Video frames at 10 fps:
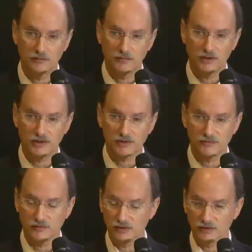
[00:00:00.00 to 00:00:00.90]
because
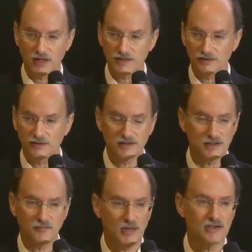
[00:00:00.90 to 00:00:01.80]
there are lots of things
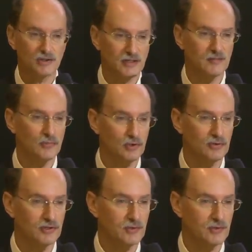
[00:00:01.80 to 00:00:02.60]
that modulate mood,